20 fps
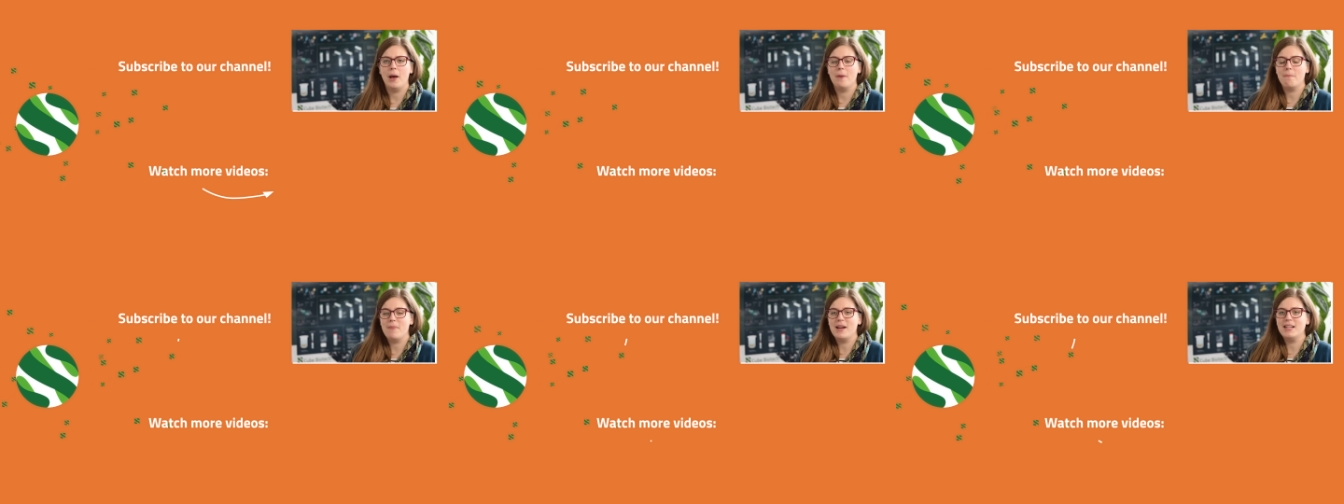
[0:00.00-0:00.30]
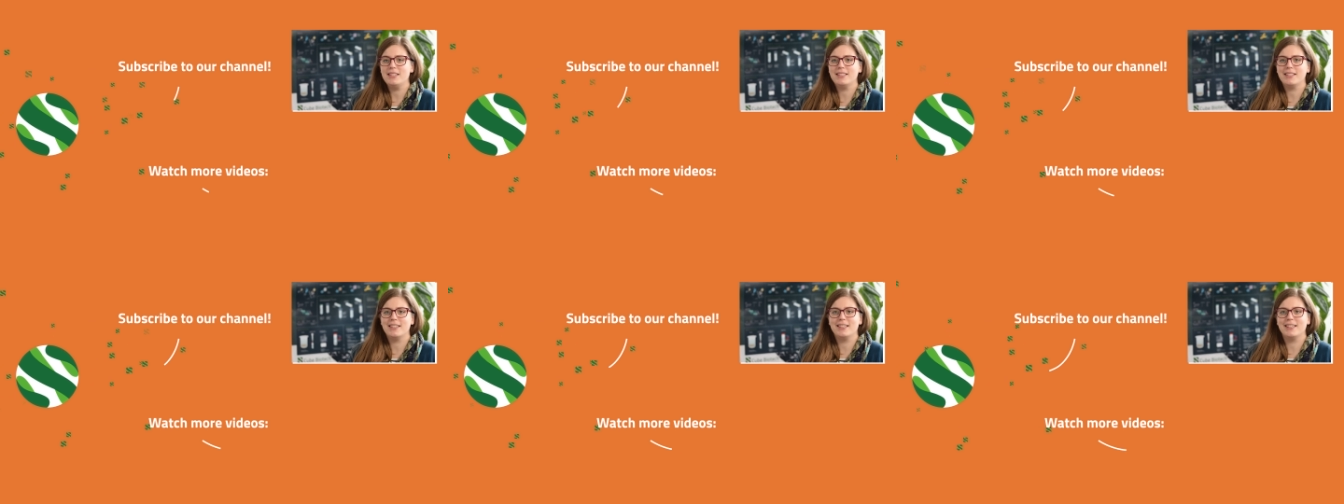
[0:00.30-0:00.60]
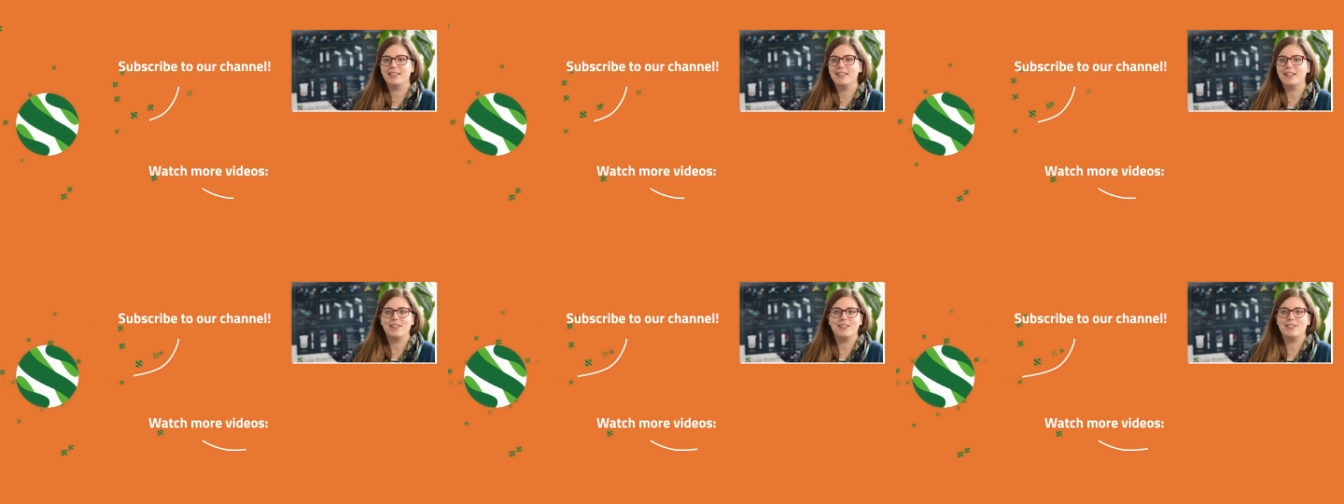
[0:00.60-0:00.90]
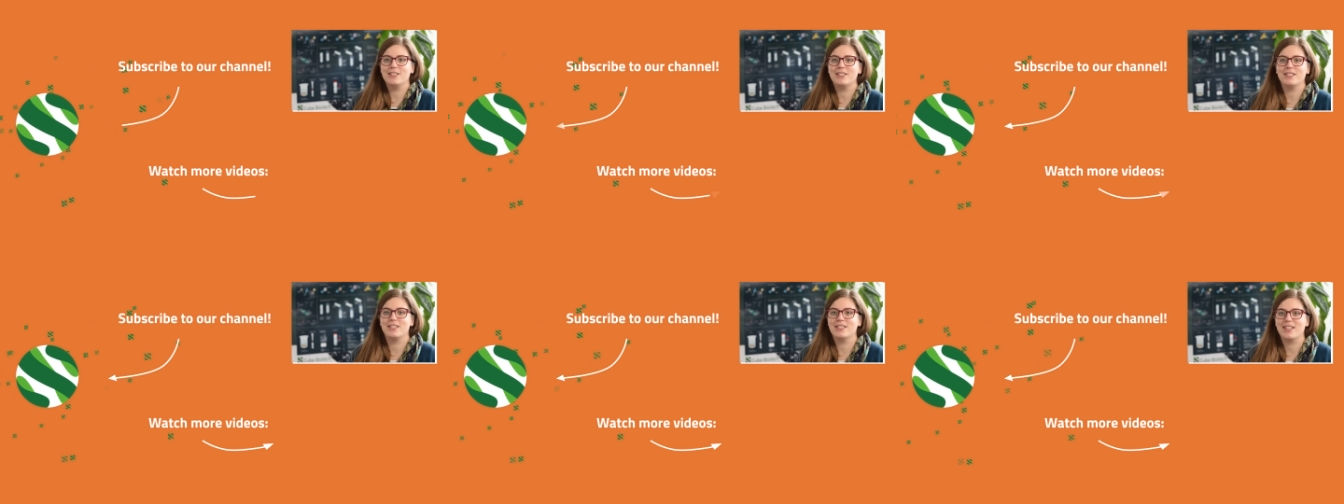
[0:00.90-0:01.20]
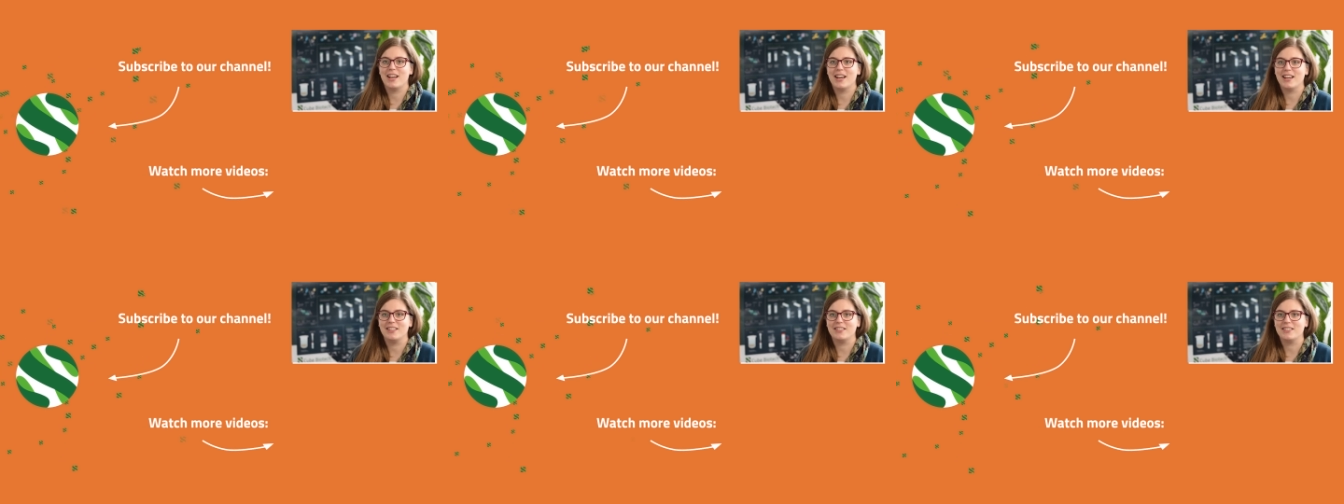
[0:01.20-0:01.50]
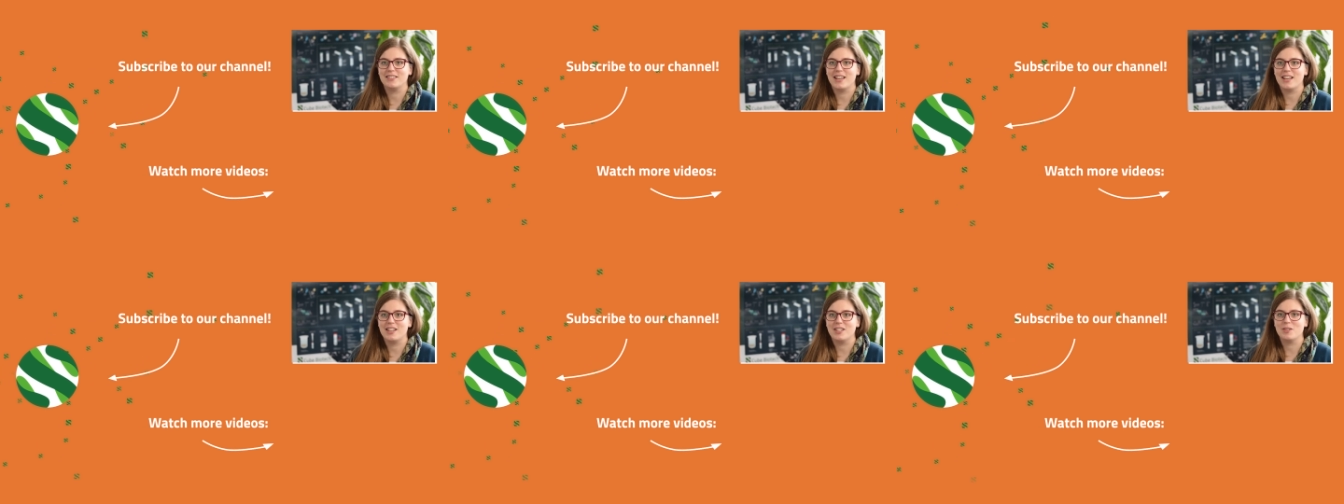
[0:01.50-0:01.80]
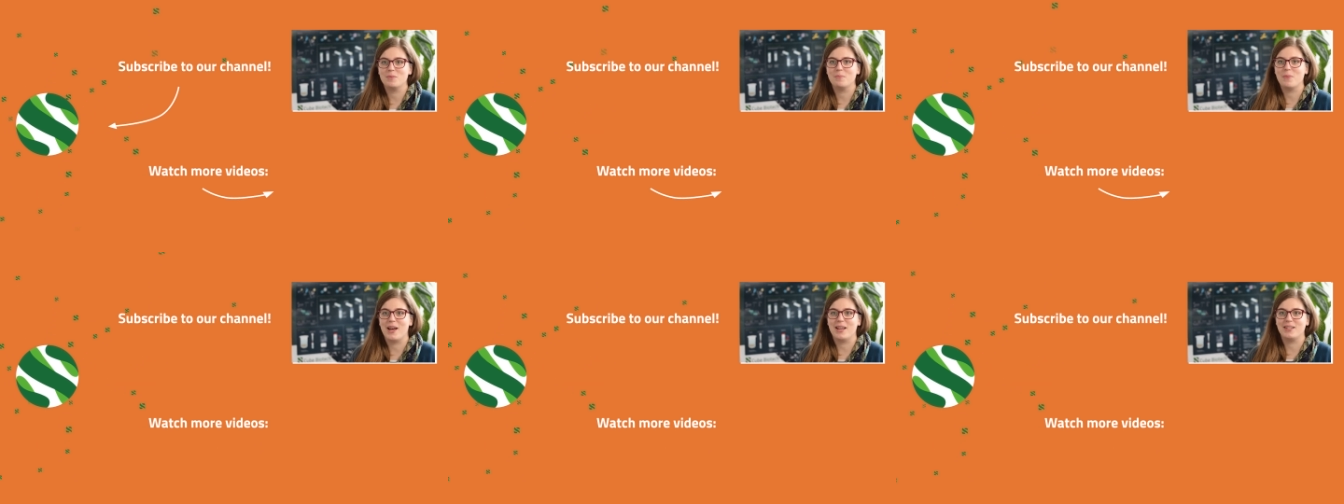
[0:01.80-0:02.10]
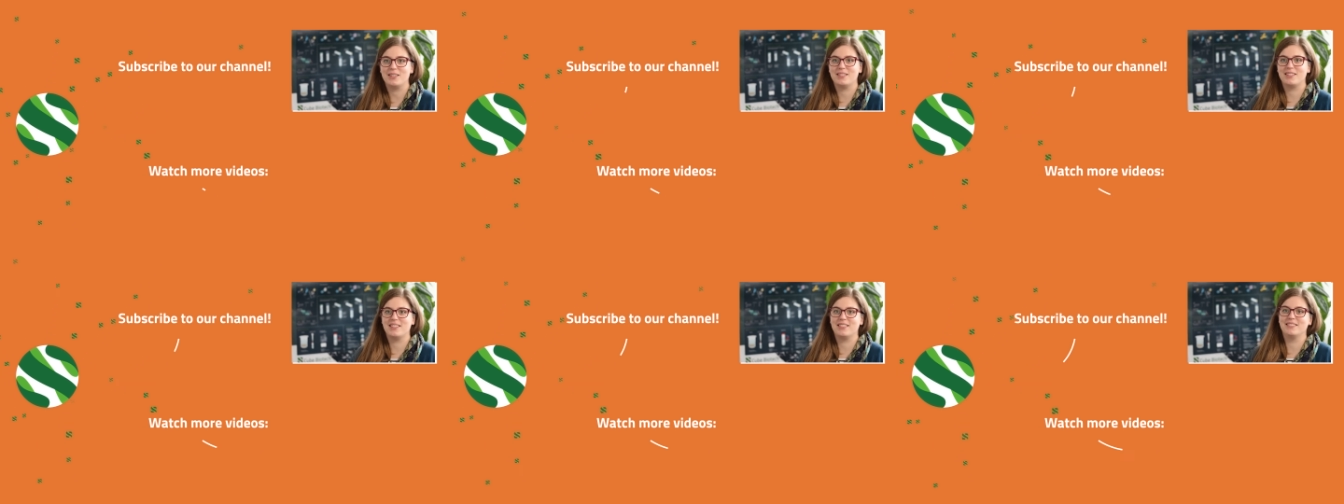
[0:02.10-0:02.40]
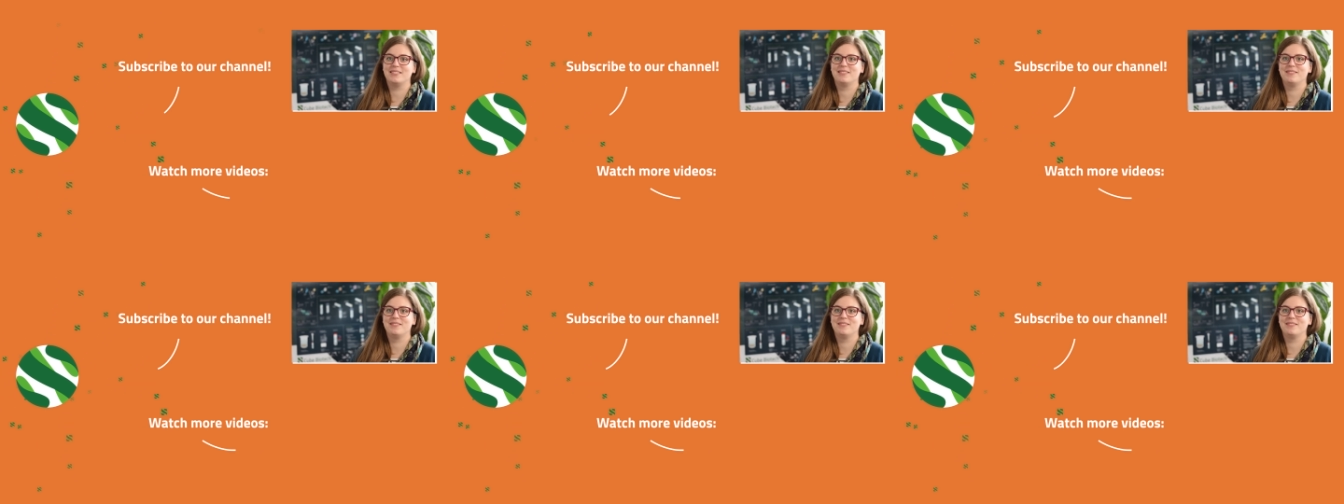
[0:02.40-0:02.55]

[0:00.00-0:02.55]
Basically, this is science at its best.